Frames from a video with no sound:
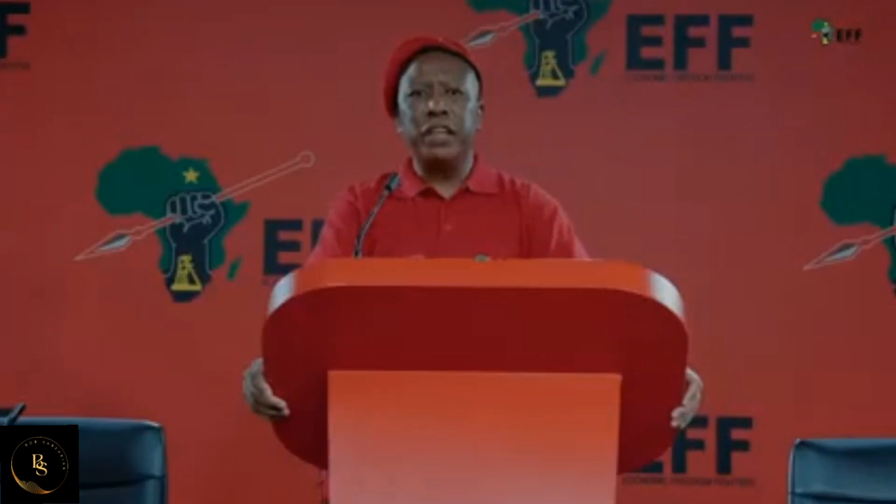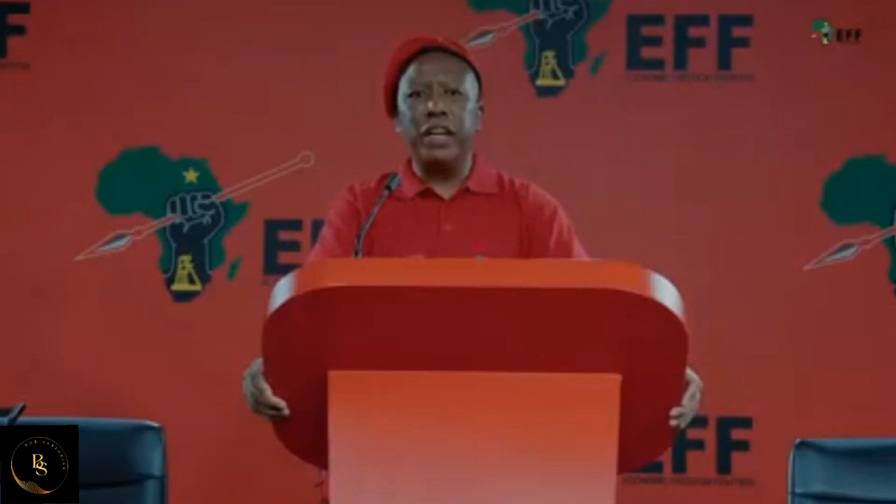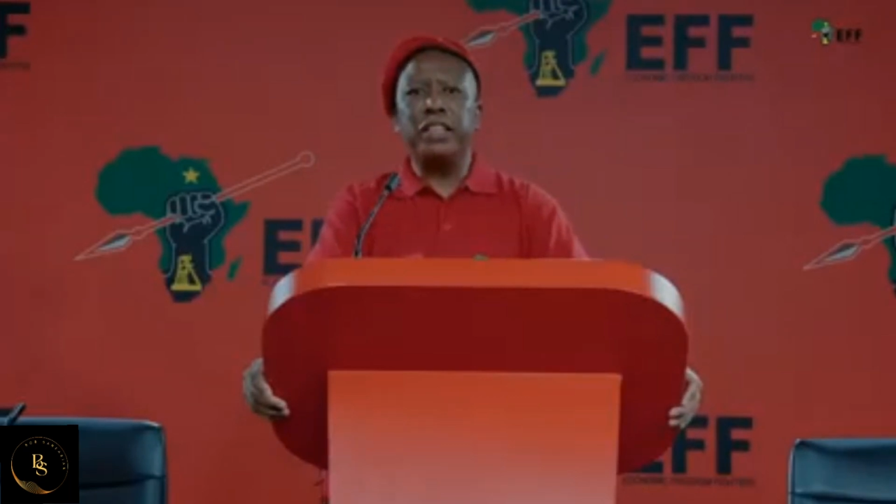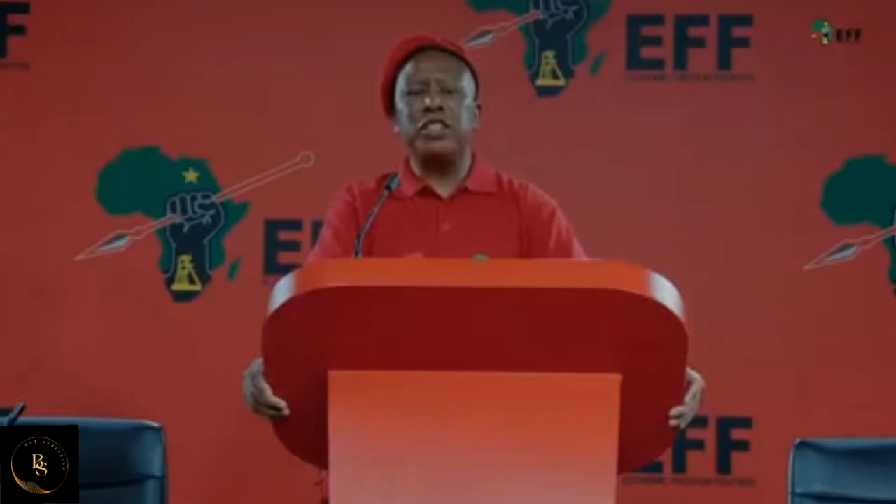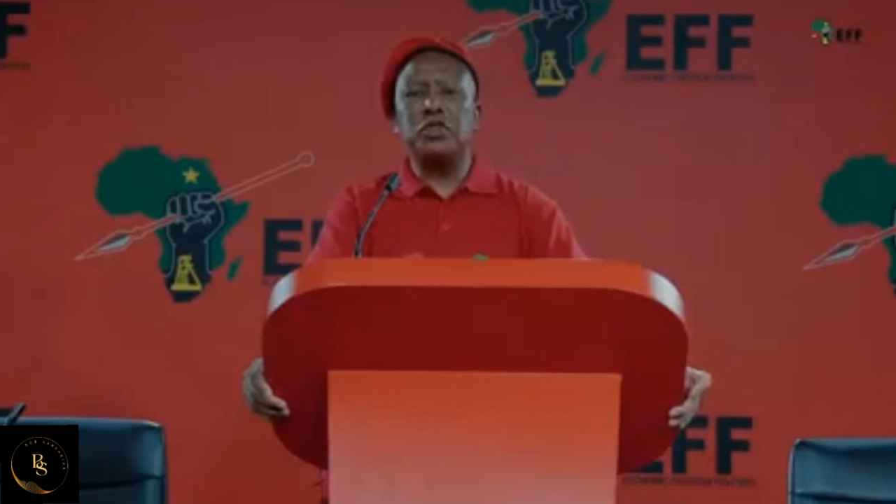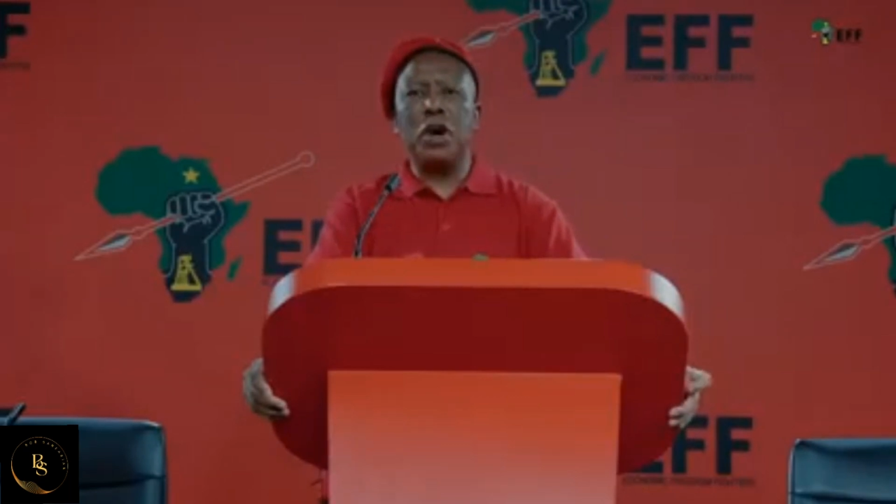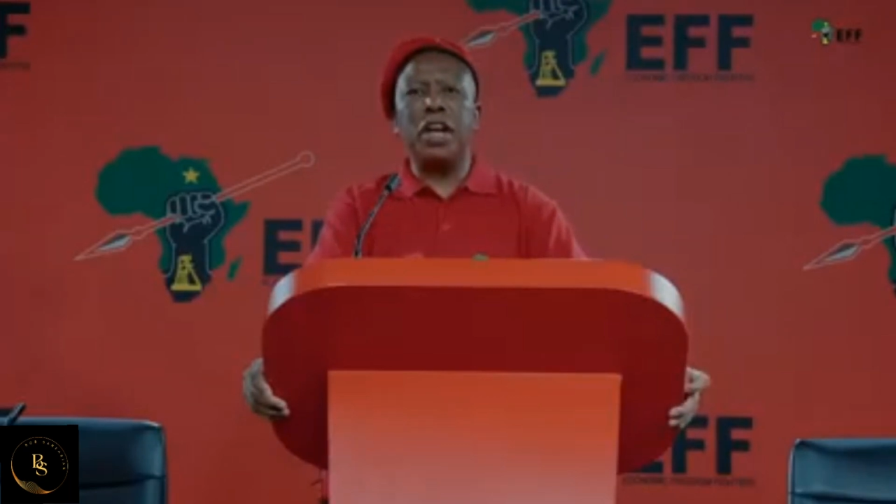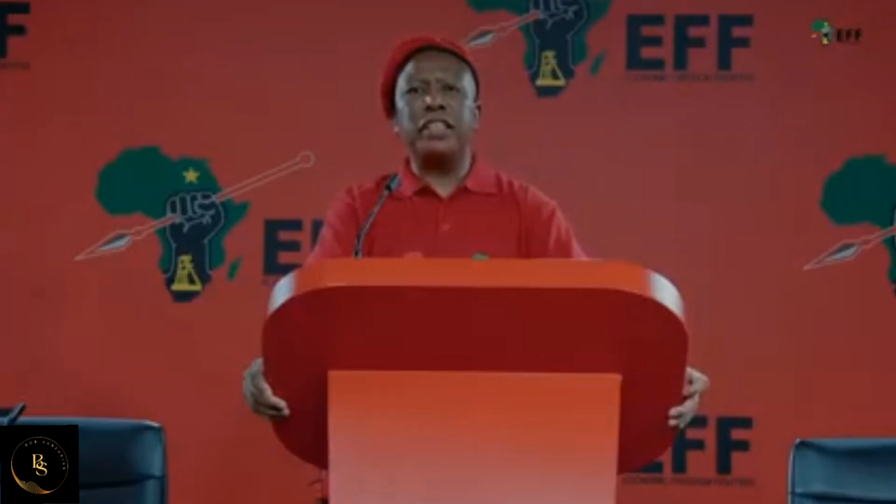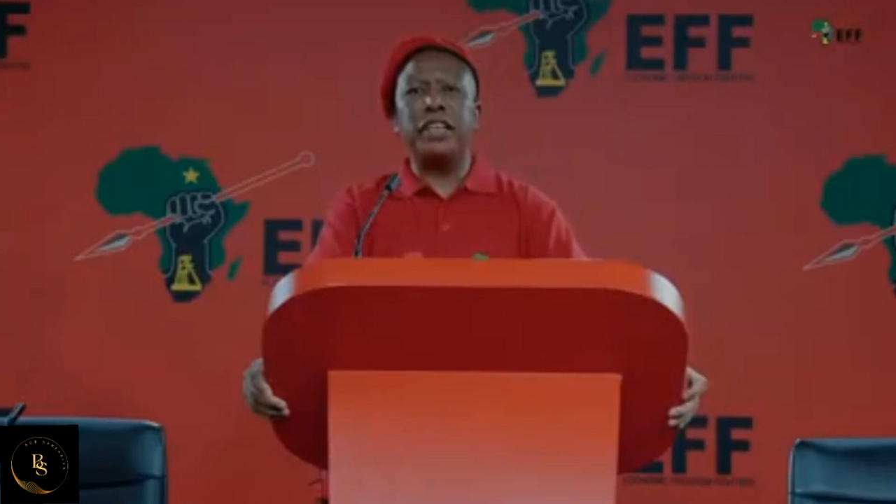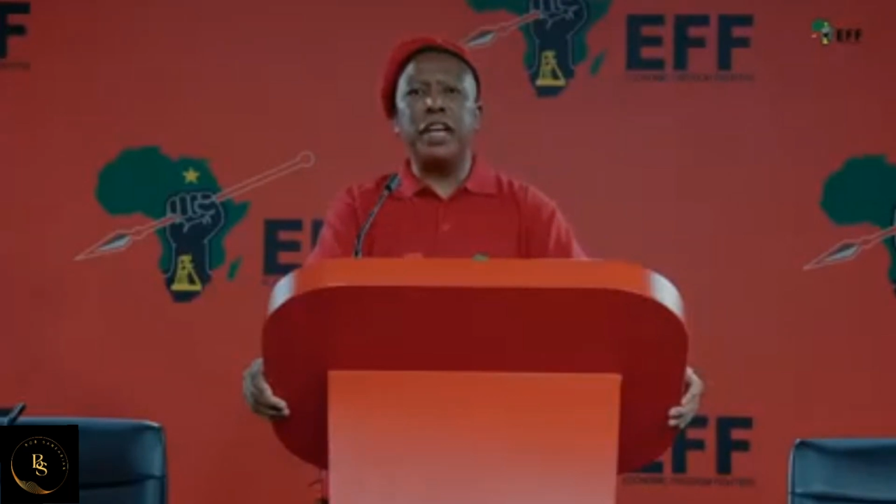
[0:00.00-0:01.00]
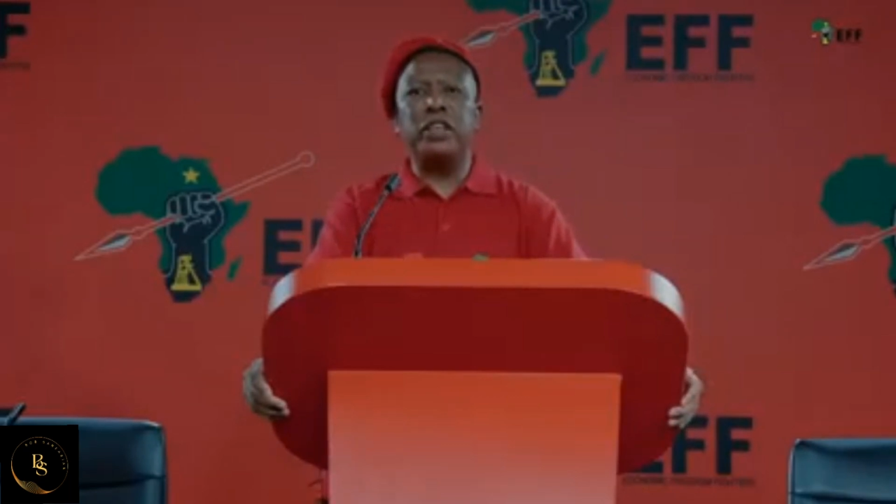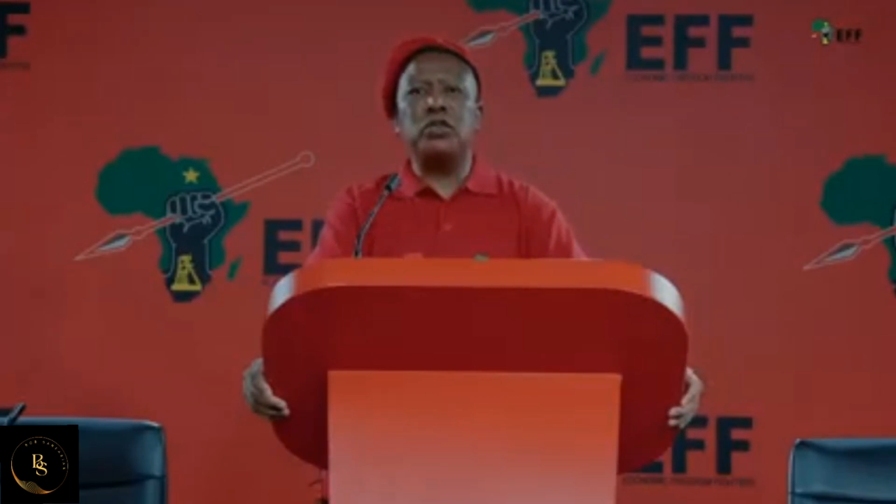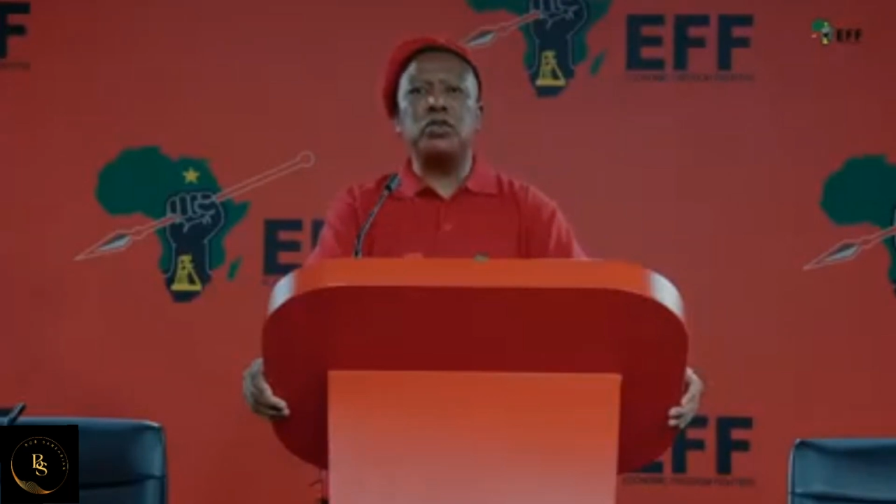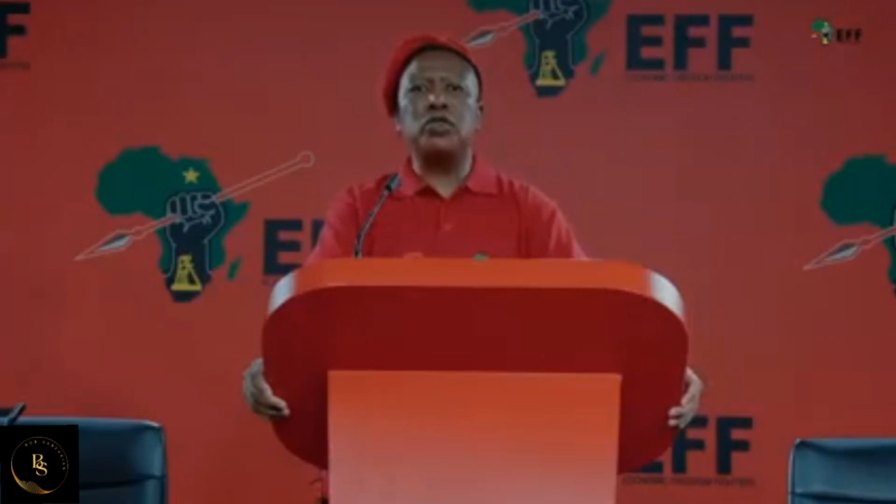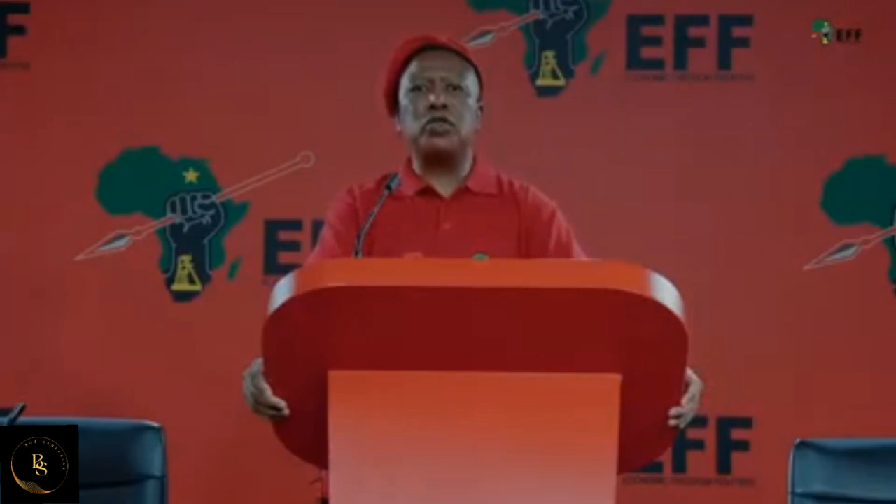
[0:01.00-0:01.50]
it is your day
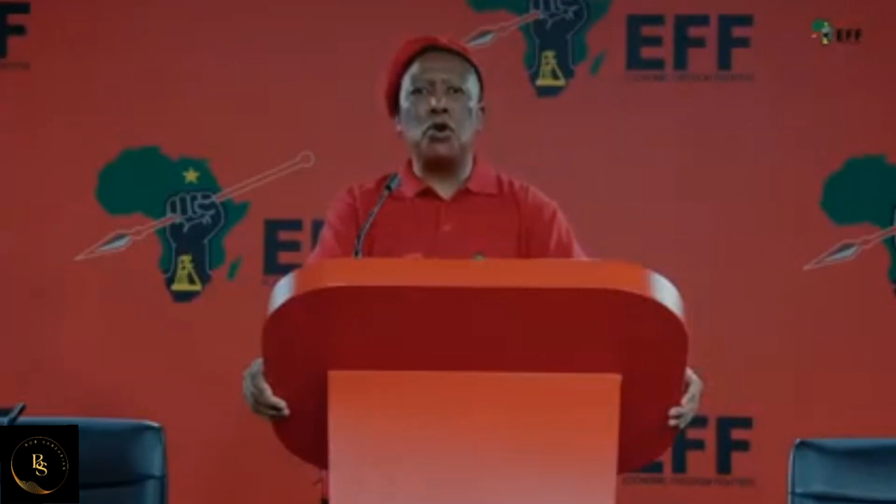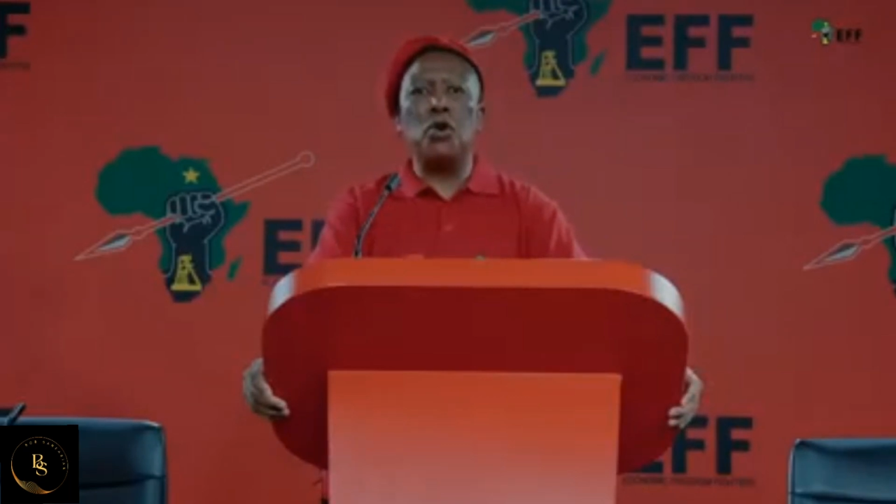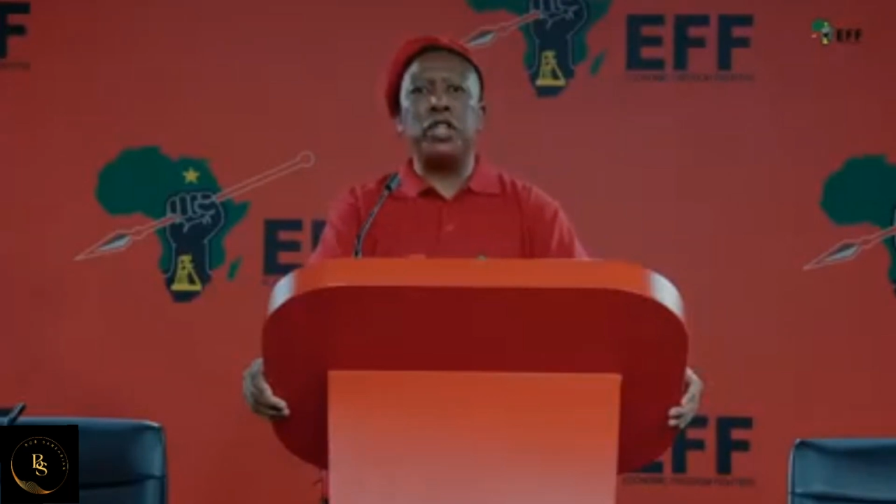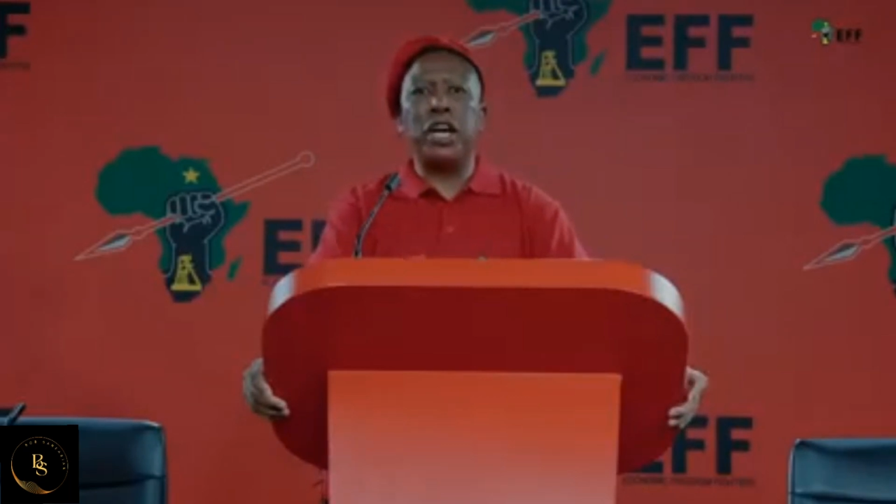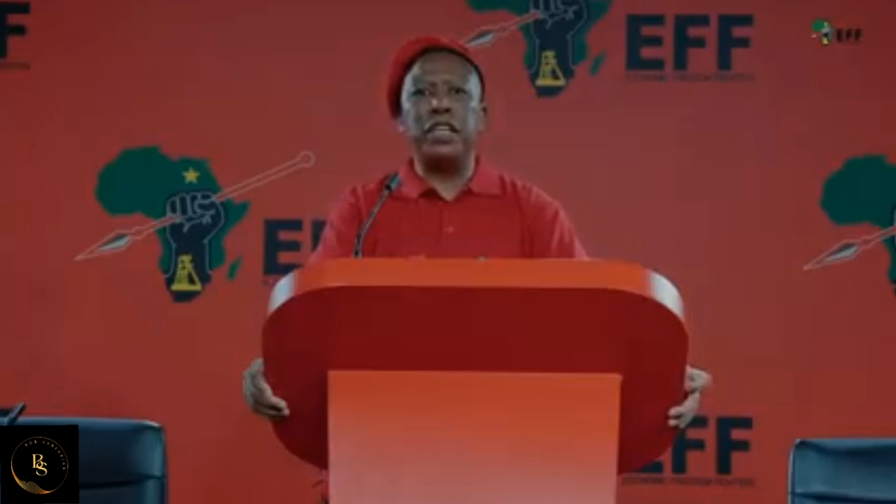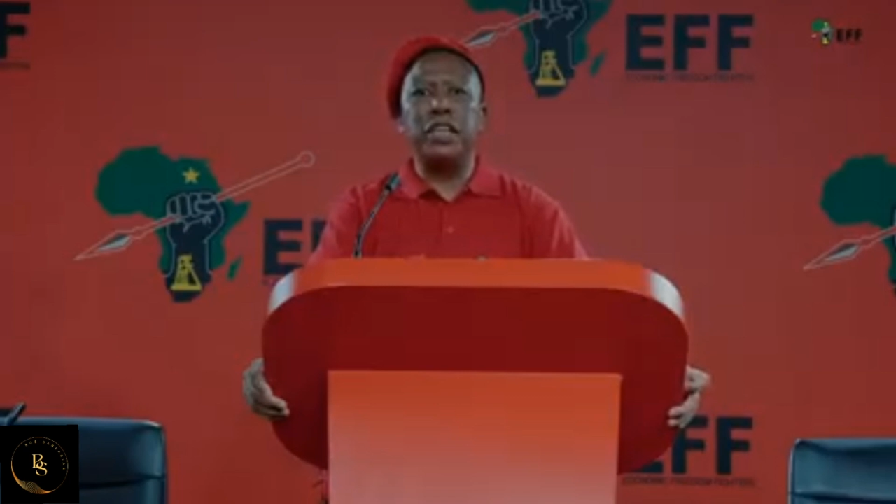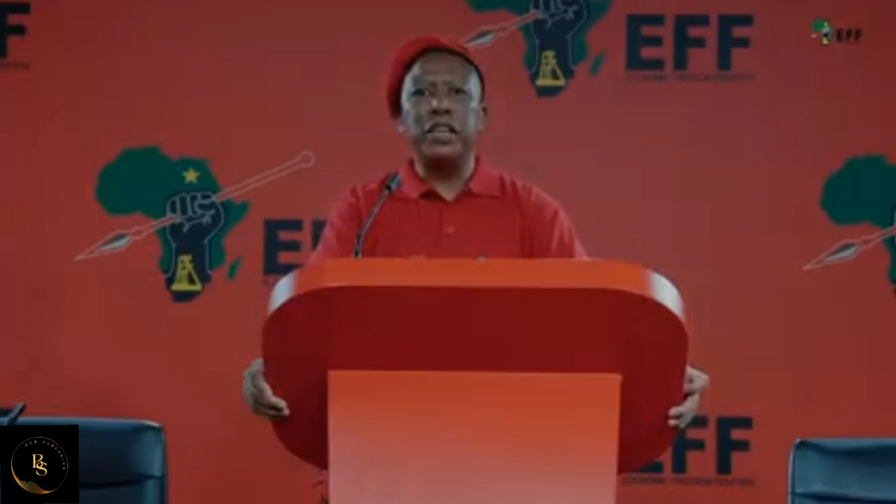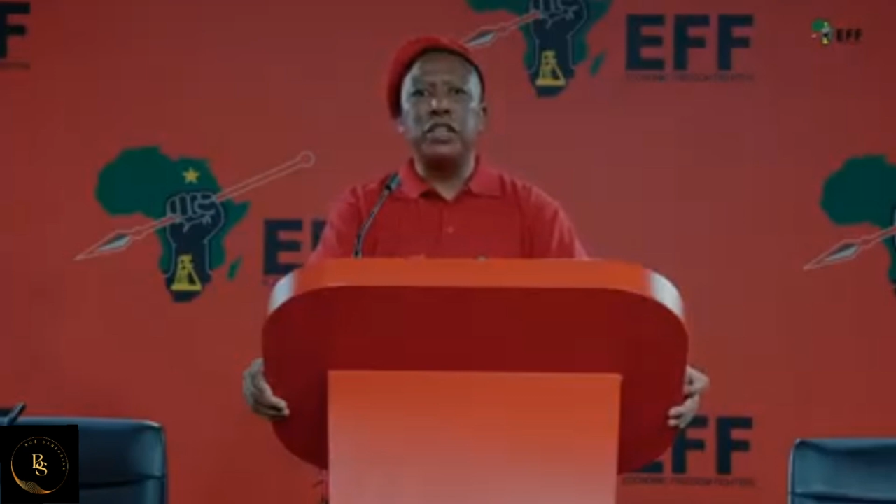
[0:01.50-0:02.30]
to show that